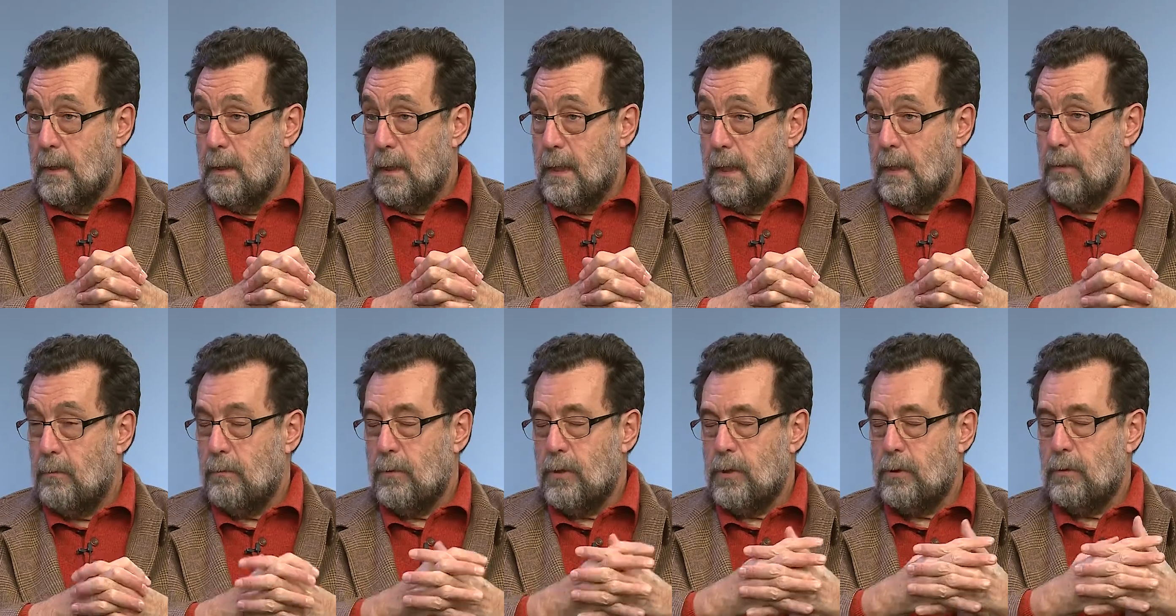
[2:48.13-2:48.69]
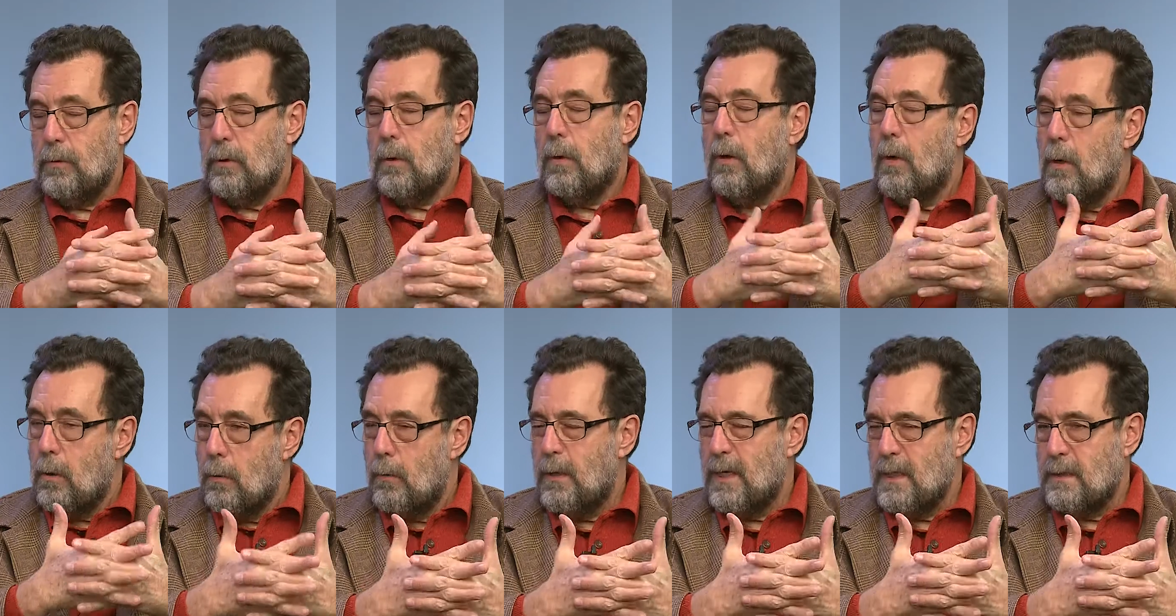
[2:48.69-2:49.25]
And we should
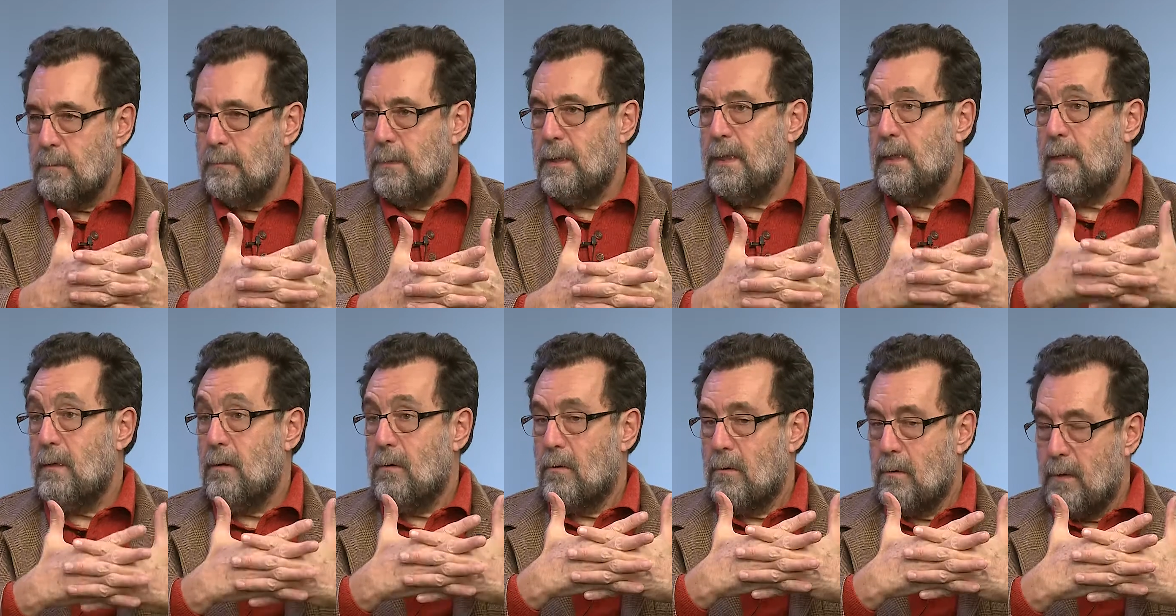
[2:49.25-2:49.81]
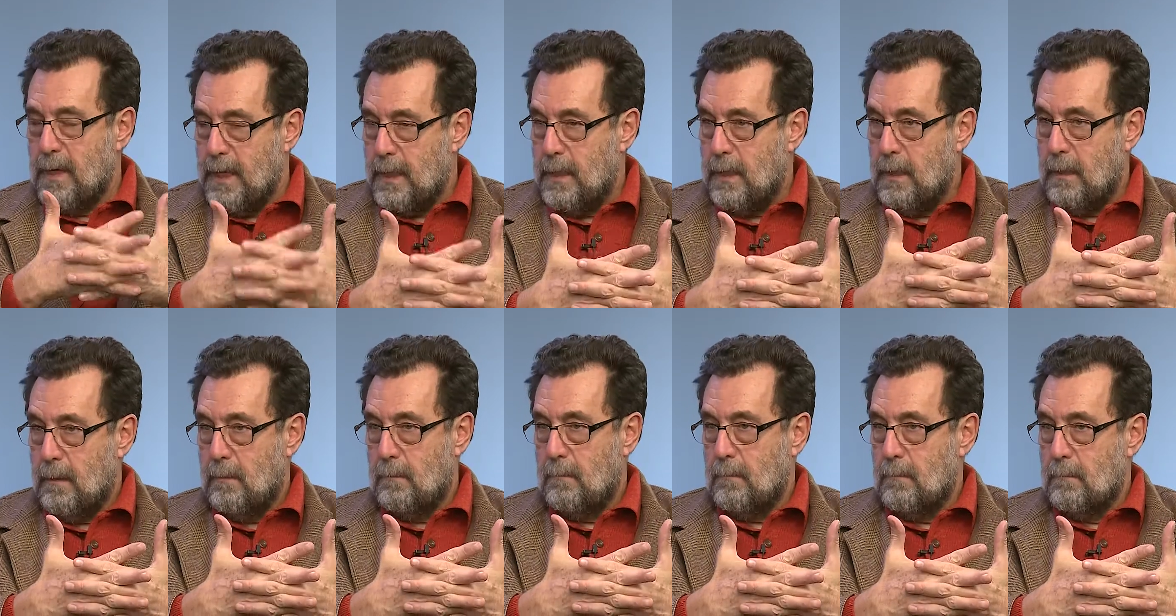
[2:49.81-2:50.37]
always be
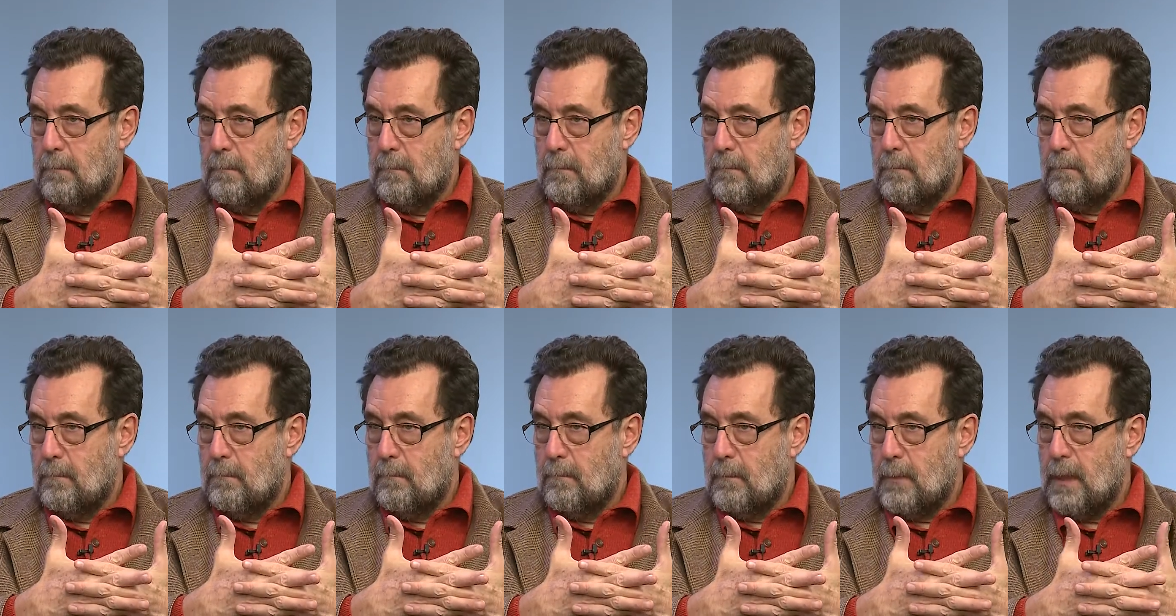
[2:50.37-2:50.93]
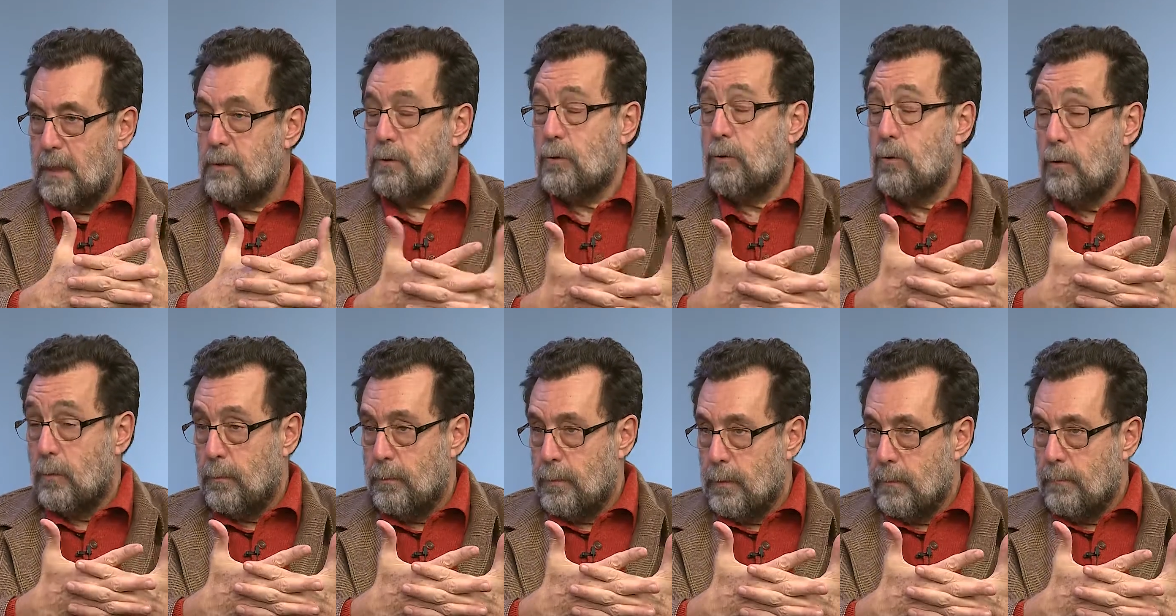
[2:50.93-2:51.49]
ready as a
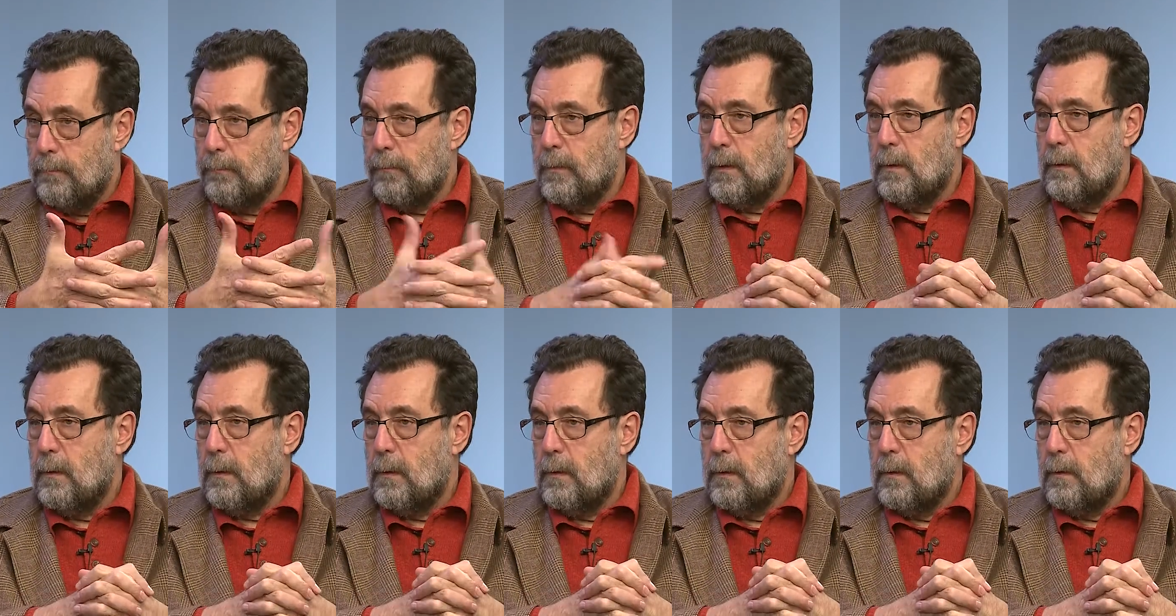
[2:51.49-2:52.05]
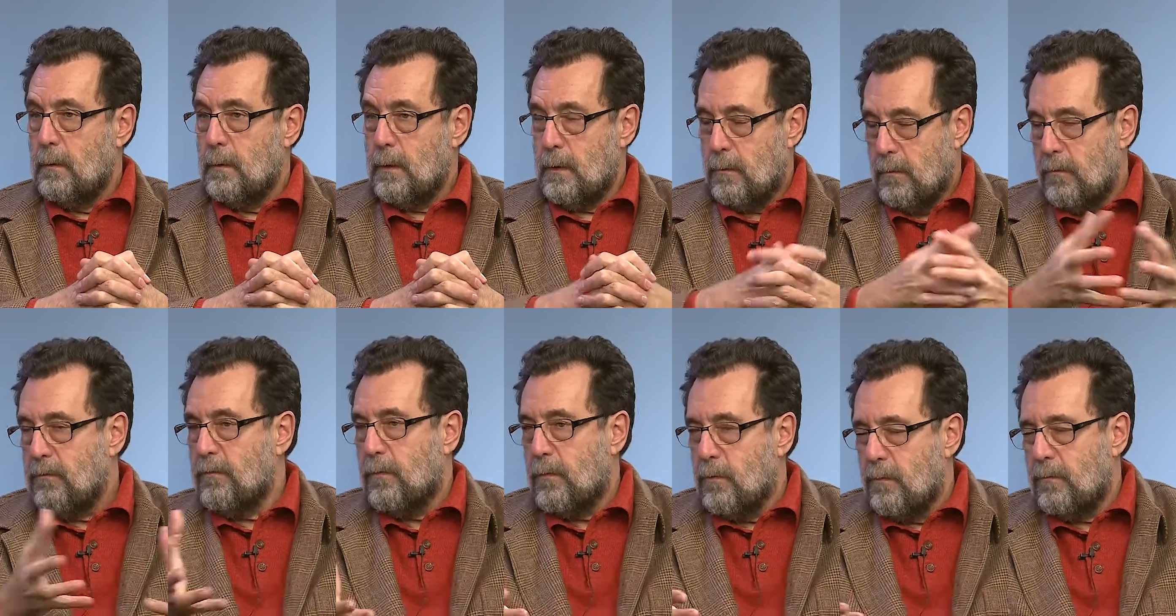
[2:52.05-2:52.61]
group. That's
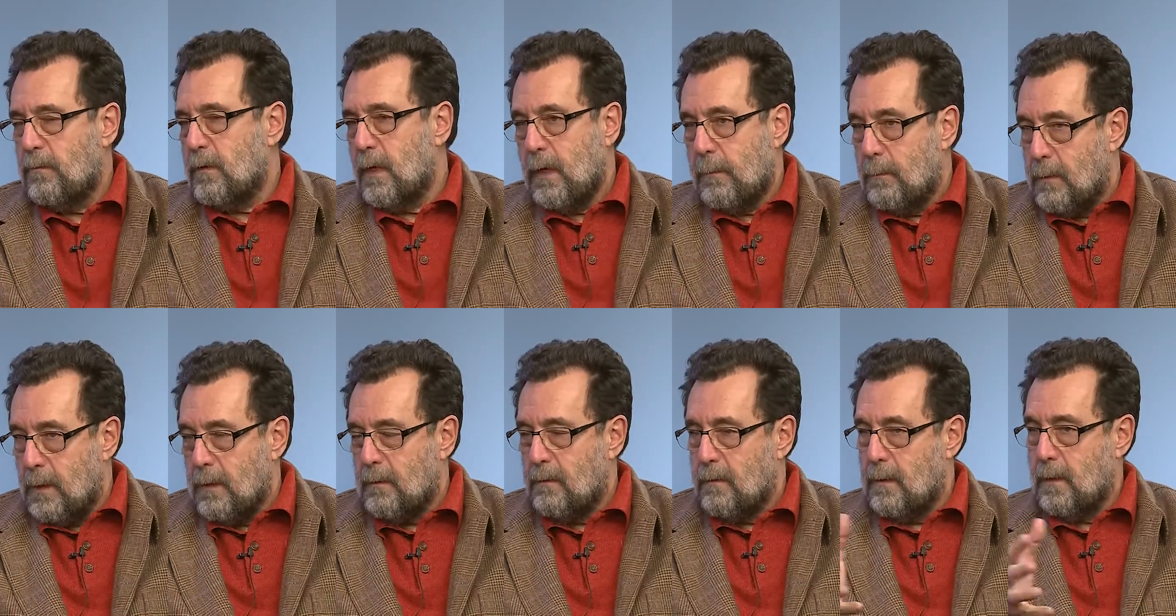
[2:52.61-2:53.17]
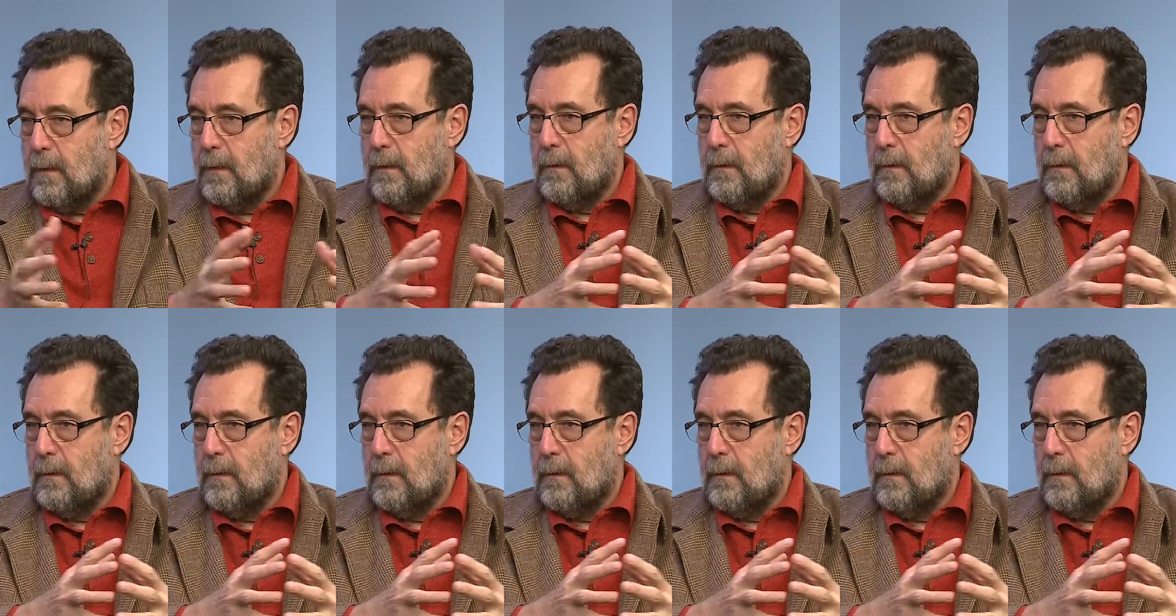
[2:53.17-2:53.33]
the first step, let's say.